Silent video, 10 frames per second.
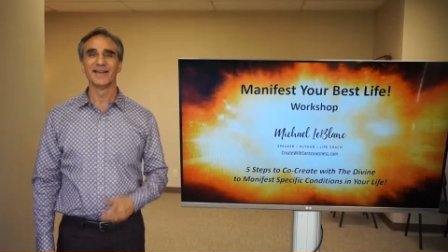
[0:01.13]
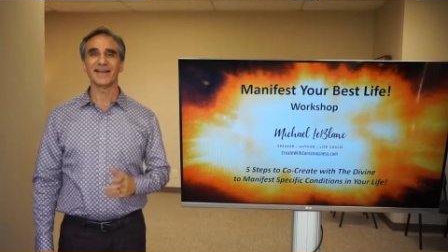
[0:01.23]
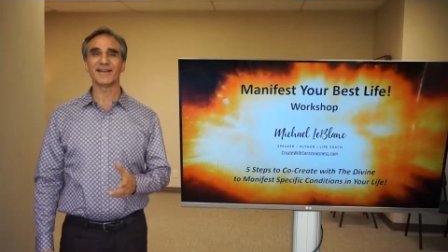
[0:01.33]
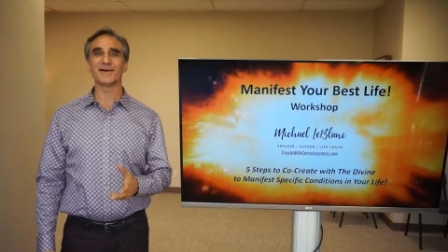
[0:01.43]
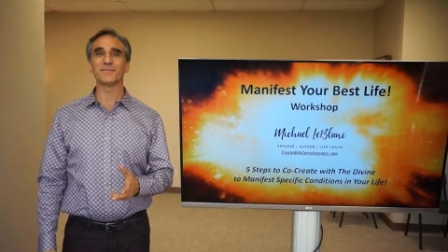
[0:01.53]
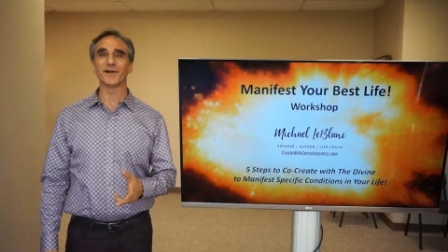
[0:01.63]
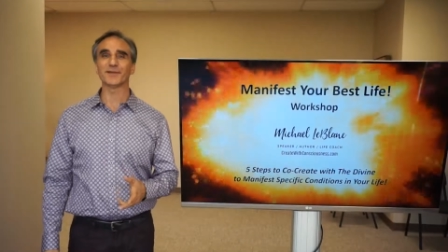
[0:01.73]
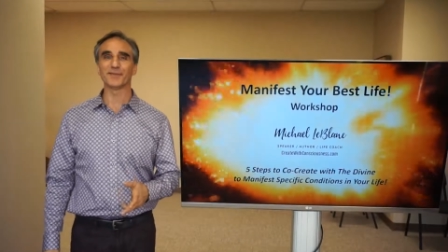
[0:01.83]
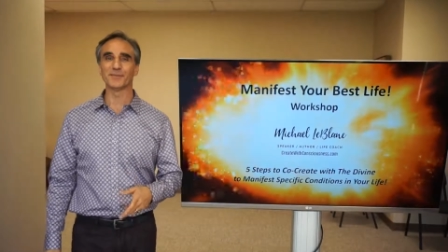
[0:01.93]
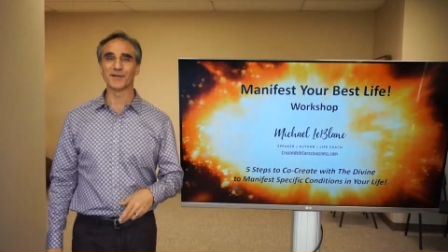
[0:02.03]
Hey, I'm
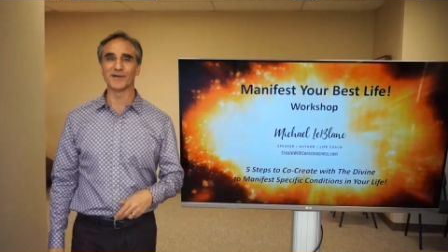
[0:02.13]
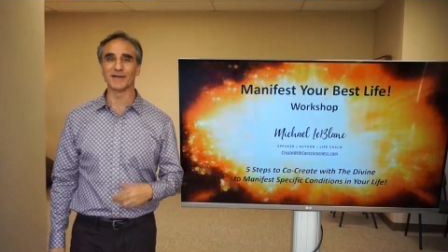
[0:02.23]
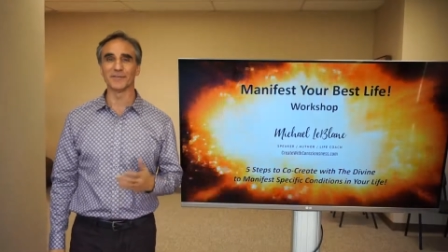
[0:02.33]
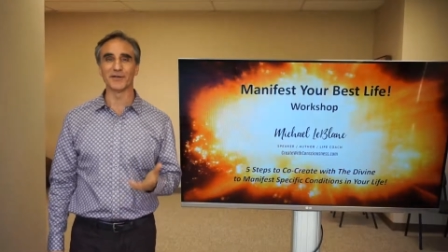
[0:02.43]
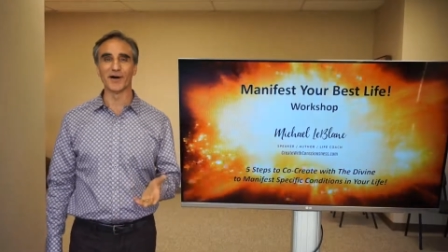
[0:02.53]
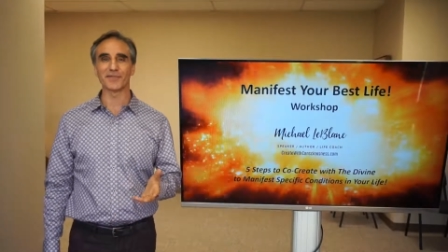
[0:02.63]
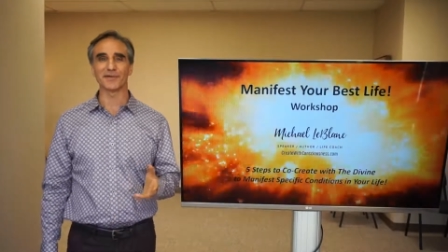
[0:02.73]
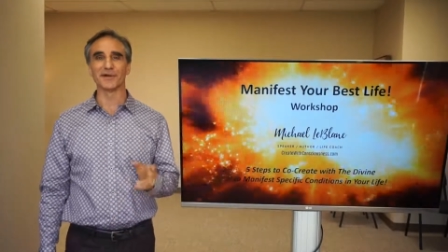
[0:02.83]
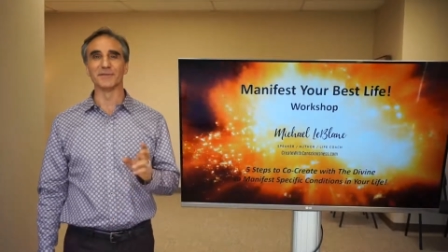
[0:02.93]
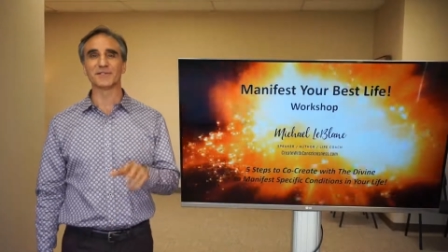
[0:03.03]
Michael LeBlanc. I'm an
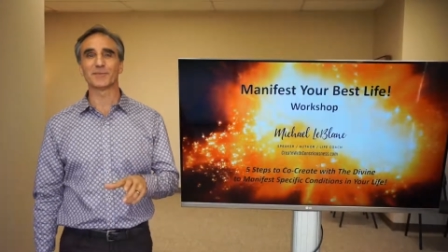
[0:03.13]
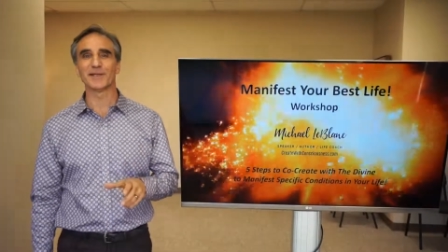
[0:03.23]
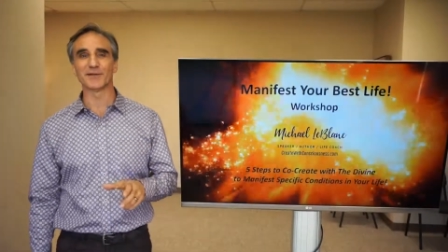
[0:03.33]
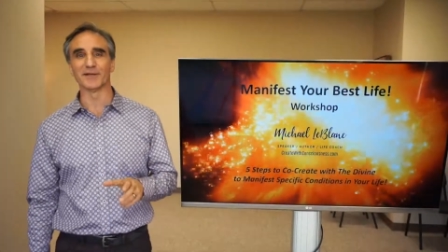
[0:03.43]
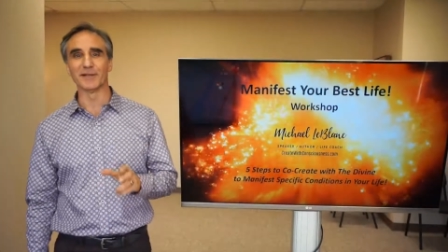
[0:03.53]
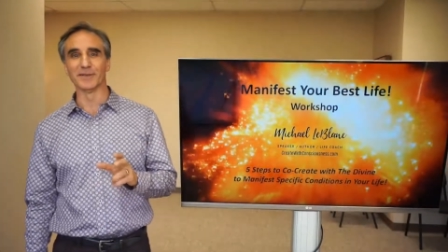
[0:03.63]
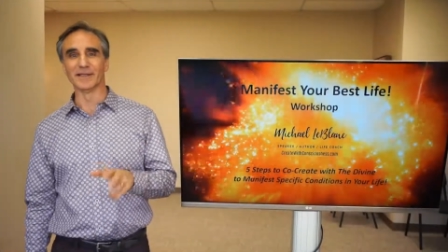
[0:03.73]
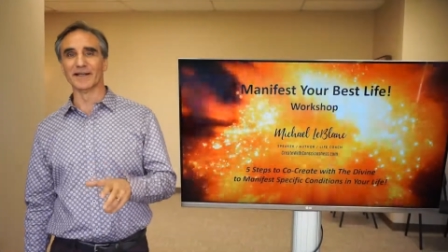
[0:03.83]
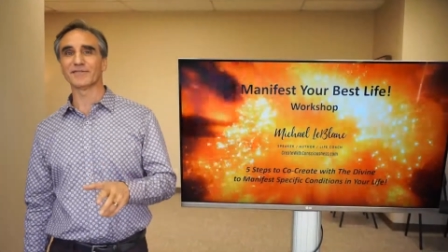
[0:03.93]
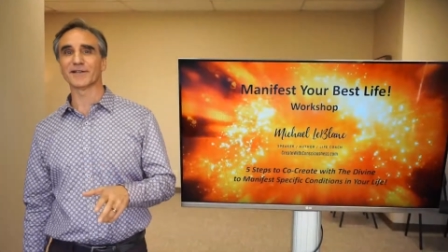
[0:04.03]
author, I'm a speaker, and I'm
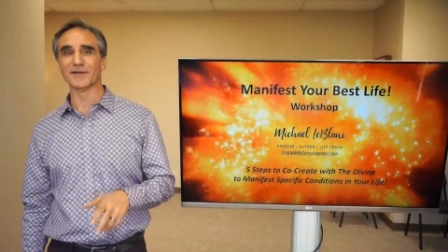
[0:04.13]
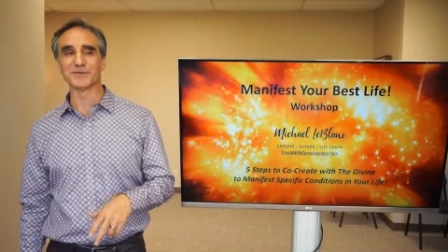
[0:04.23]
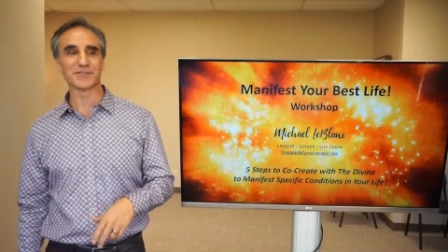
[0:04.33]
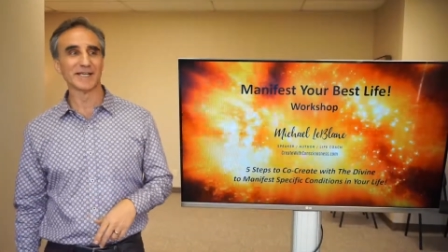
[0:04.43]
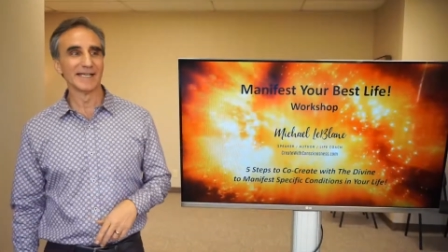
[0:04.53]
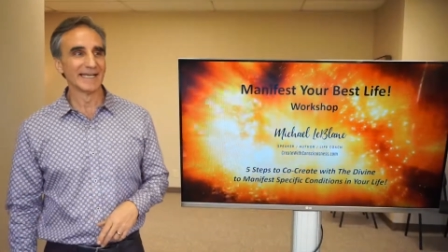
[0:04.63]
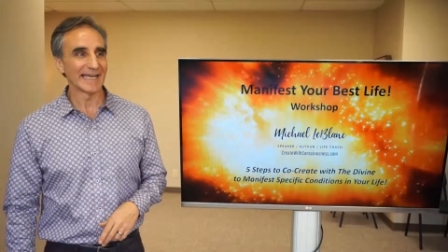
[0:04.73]
a life coach.